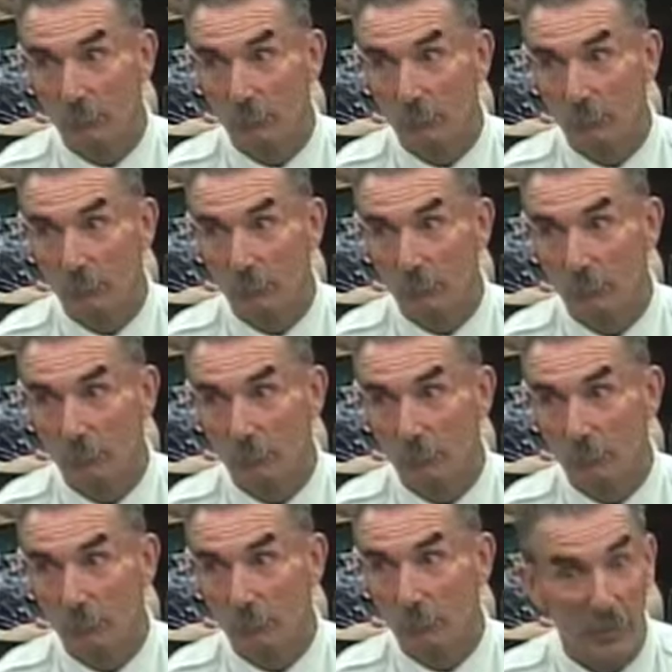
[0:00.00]
put a position
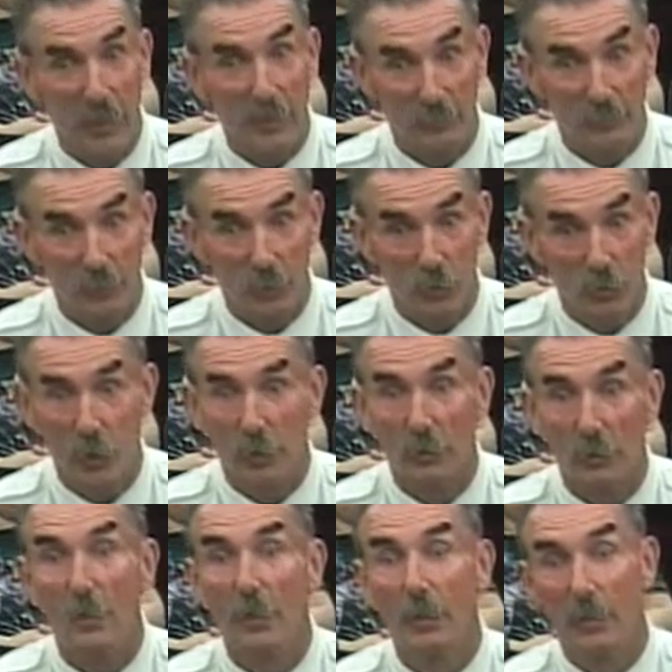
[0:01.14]
paper together, if you
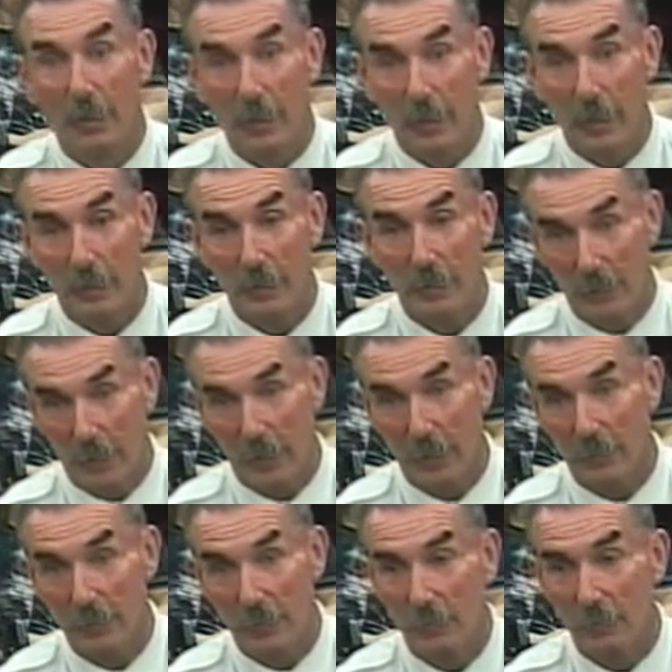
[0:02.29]
will, and
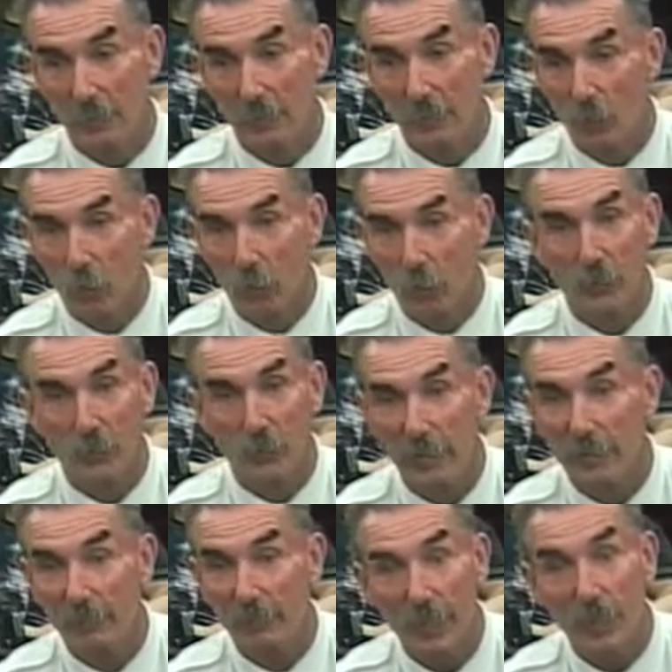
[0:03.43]
more thoroughly
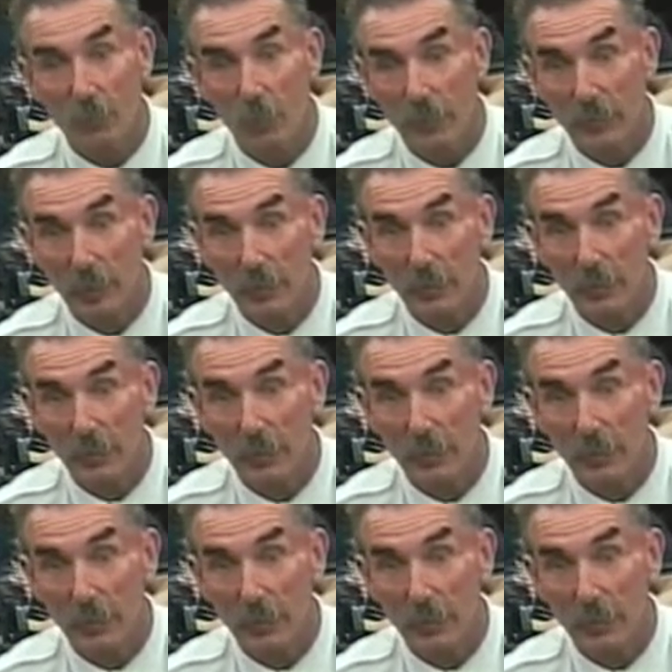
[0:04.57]
evaluate that.